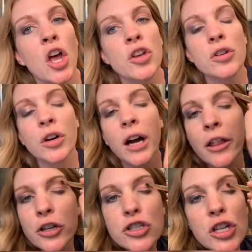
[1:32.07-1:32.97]
your
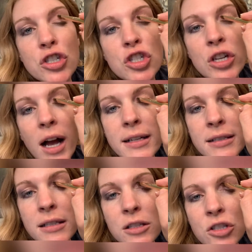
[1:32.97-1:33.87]
colors
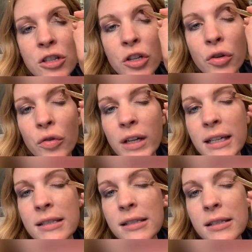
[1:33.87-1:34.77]
just to the
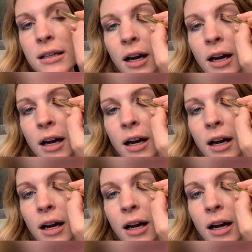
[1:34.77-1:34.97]
crease.